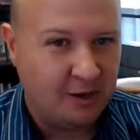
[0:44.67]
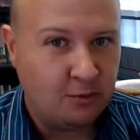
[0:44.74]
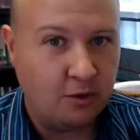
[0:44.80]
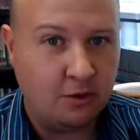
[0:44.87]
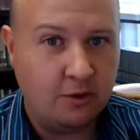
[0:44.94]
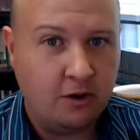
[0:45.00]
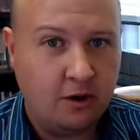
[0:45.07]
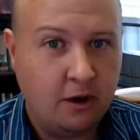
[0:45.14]

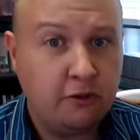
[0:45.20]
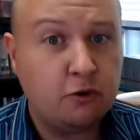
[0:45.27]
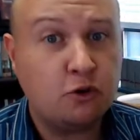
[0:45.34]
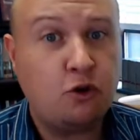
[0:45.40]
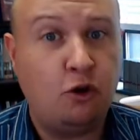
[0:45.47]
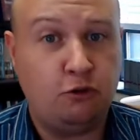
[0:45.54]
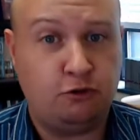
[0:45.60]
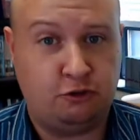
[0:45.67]
Well, other
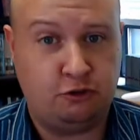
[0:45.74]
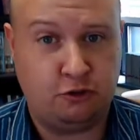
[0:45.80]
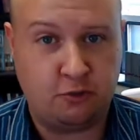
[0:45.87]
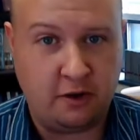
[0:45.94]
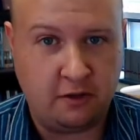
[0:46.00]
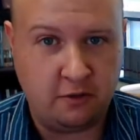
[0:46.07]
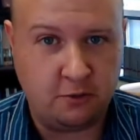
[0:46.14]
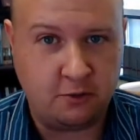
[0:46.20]
cultures
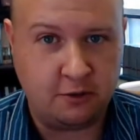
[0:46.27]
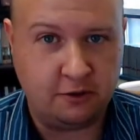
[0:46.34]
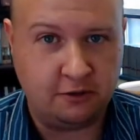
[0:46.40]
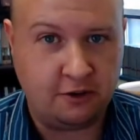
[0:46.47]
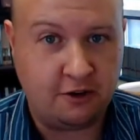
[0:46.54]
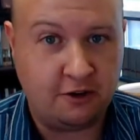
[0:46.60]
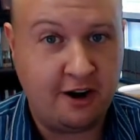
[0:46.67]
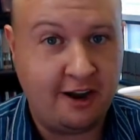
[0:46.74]
around the
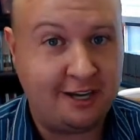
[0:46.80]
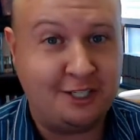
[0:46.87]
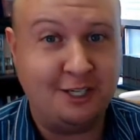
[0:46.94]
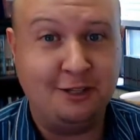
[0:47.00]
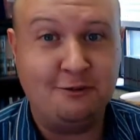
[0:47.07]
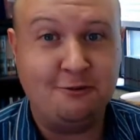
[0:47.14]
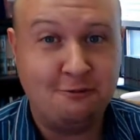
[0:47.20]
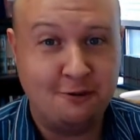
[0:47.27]
world are
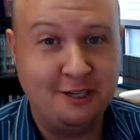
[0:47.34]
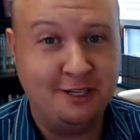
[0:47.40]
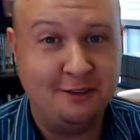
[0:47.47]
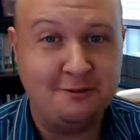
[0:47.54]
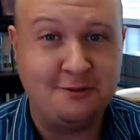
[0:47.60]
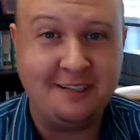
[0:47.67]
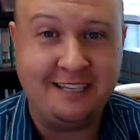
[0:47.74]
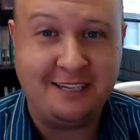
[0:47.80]
actually really,
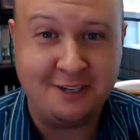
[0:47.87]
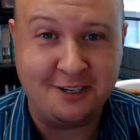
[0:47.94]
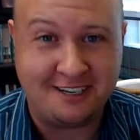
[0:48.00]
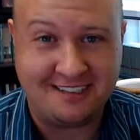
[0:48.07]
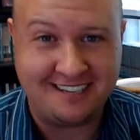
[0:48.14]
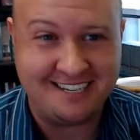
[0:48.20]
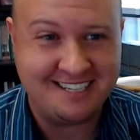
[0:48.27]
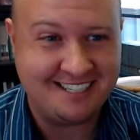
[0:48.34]
really good
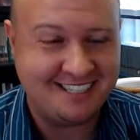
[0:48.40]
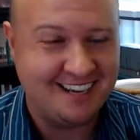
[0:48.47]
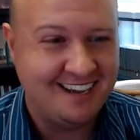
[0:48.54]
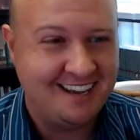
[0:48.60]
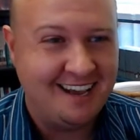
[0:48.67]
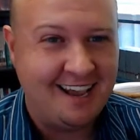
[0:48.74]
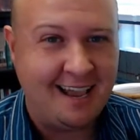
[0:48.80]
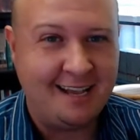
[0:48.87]
at this,
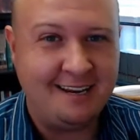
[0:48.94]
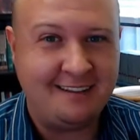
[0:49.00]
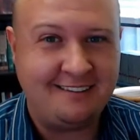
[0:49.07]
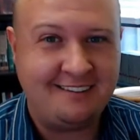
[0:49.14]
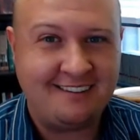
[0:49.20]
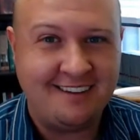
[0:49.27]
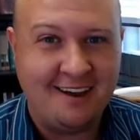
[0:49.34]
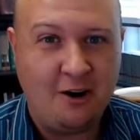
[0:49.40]
and
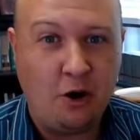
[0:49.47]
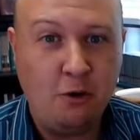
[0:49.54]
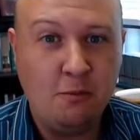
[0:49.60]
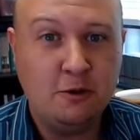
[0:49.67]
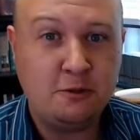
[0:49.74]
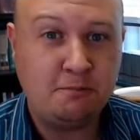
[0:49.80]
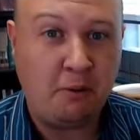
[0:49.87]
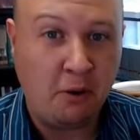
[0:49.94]
it's
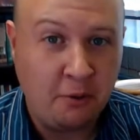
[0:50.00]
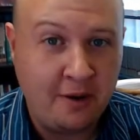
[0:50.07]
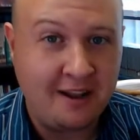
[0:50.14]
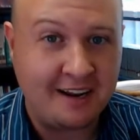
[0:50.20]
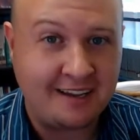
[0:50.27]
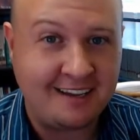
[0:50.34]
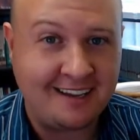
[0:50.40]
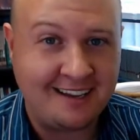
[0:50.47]
almost
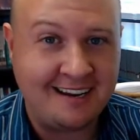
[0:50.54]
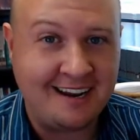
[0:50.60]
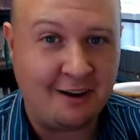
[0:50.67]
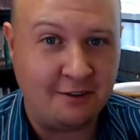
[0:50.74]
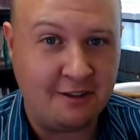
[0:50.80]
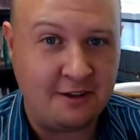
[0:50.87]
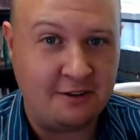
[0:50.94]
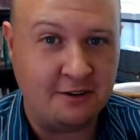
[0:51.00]
poetic in
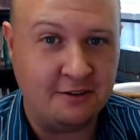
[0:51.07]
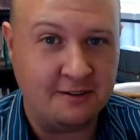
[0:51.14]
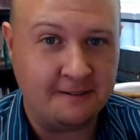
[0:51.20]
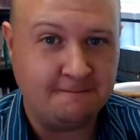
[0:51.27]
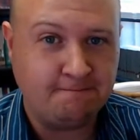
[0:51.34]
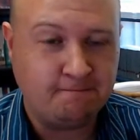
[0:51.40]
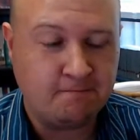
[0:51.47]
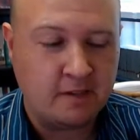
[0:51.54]
how they do it.
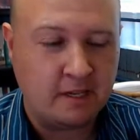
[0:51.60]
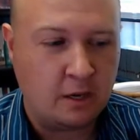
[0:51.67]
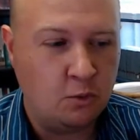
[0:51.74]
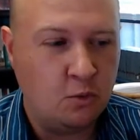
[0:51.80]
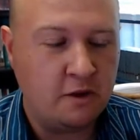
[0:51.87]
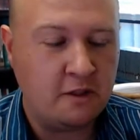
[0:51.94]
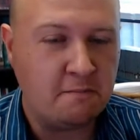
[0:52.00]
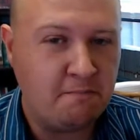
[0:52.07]
And
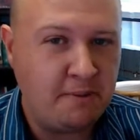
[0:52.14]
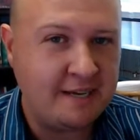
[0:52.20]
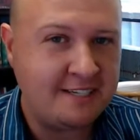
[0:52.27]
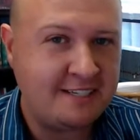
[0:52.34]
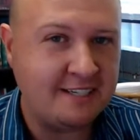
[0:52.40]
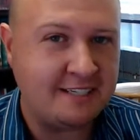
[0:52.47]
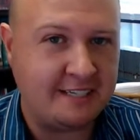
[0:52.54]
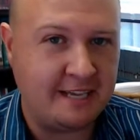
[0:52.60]
one of the
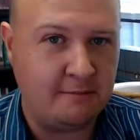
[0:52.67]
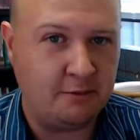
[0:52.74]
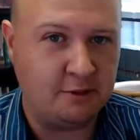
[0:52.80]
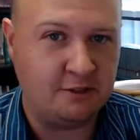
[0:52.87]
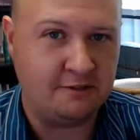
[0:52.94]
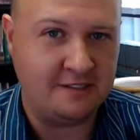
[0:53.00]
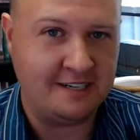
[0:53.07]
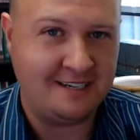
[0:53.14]
best
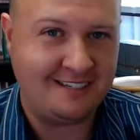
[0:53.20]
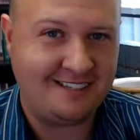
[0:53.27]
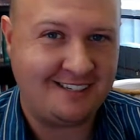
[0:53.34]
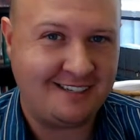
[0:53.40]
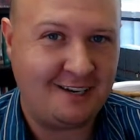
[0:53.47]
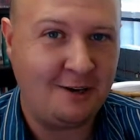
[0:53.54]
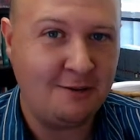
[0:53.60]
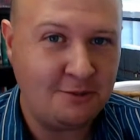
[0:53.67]
examples of this
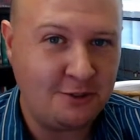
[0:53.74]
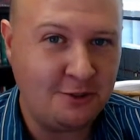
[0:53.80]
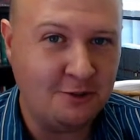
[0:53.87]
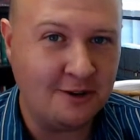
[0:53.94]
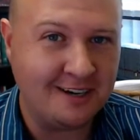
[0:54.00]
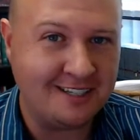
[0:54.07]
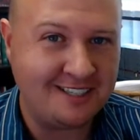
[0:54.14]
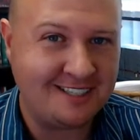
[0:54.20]
comes
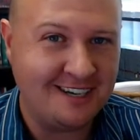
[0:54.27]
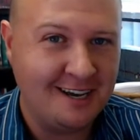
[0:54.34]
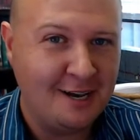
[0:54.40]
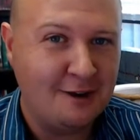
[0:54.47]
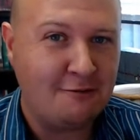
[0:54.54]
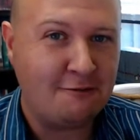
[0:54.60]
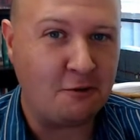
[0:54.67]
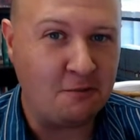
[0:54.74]
to us
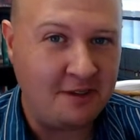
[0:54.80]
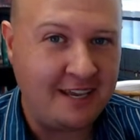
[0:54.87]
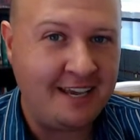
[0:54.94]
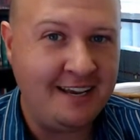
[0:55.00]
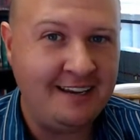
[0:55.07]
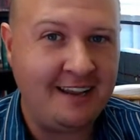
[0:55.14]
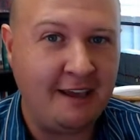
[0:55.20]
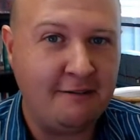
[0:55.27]
from
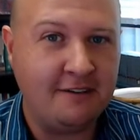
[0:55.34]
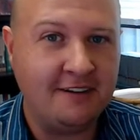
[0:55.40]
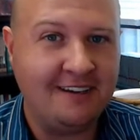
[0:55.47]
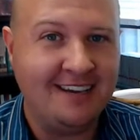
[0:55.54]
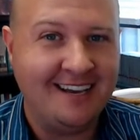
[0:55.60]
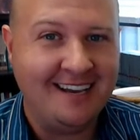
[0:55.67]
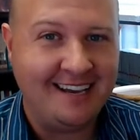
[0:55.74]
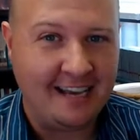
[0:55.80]
King
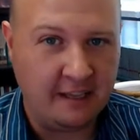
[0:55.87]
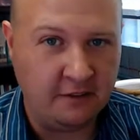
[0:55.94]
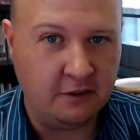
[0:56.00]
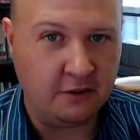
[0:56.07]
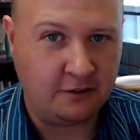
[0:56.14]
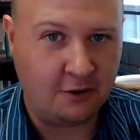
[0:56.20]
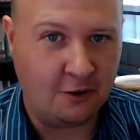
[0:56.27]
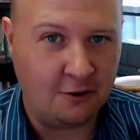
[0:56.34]
David in
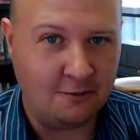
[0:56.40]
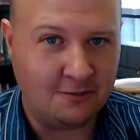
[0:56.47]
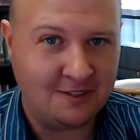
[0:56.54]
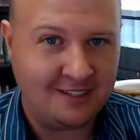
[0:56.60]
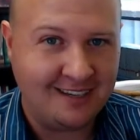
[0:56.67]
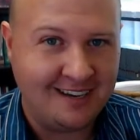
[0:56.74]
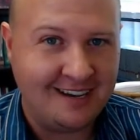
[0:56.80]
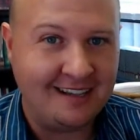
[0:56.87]
the
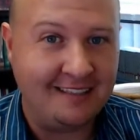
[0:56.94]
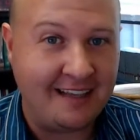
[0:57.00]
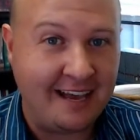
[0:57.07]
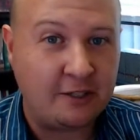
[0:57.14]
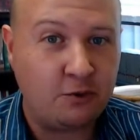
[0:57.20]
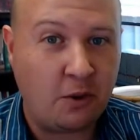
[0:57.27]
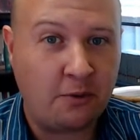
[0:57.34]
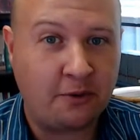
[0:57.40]
Psalms. And
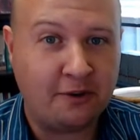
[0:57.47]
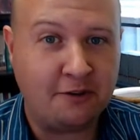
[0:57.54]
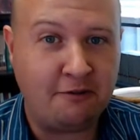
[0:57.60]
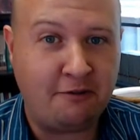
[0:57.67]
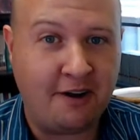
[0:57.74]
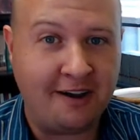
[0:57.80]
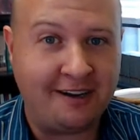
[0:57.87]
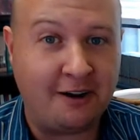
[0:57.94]
that's where we're going to
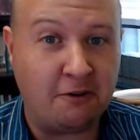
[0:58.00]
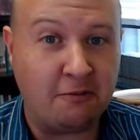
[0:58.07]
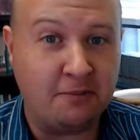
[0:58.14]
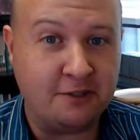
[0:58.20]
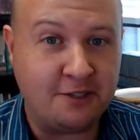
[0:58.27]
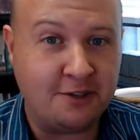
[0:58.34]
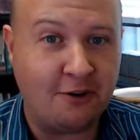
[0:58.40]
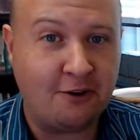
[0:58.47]
find our
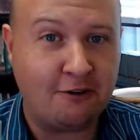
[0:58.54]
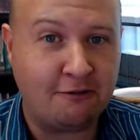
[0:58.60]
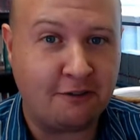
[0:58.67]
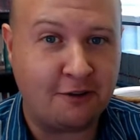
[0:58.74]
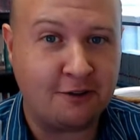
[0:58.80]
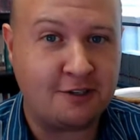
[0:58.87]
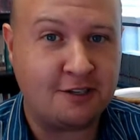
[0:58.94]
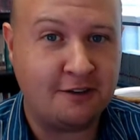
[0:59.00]
bizarre
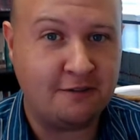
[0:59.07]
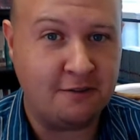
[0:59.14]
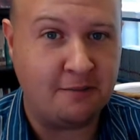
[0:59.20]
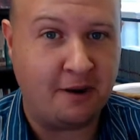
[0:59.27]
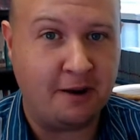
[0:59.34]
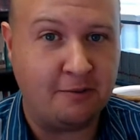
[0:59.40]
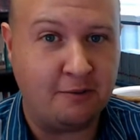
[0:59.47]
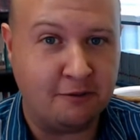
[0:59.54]
verse of the
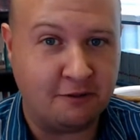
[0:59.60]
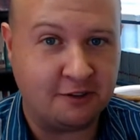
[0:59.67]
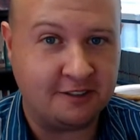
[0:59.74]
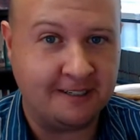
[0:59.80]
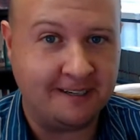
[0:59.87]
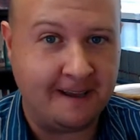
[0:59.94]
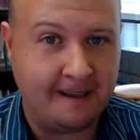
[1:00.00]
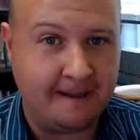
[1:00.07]
Bible for
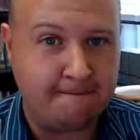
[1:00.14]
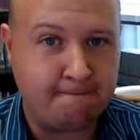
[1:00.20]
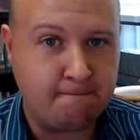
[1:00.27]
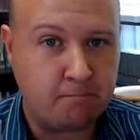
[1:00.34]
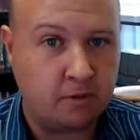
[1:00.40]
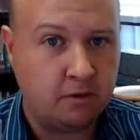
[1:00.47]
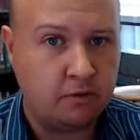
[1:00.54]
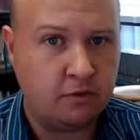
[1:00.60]
today.
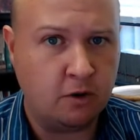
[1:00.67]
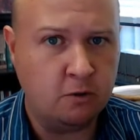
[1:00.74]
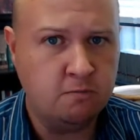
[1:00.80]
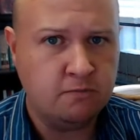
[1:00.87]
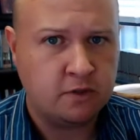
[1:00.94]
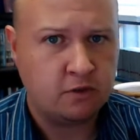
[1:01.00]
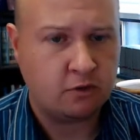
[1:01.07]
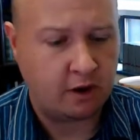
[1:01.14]

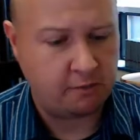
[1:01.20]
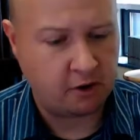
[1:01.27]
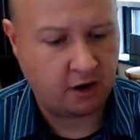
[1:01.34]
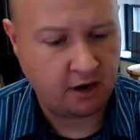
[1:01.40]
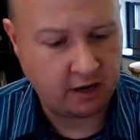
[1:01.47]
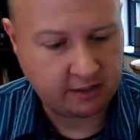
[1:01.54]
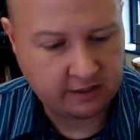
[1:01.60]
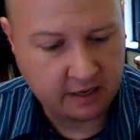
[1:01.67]
So grab your
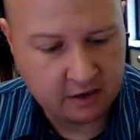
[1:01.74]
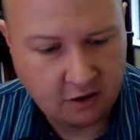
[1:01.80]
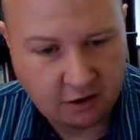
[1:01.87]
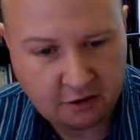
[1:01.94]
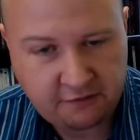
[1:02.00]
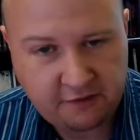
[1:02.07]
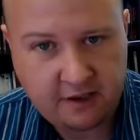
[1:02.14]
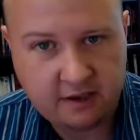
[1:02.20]
high-octane
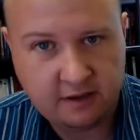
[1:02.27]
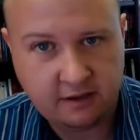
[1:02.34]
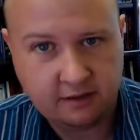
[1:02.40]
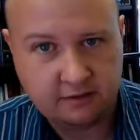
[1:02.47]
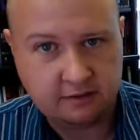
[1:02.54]
coffee.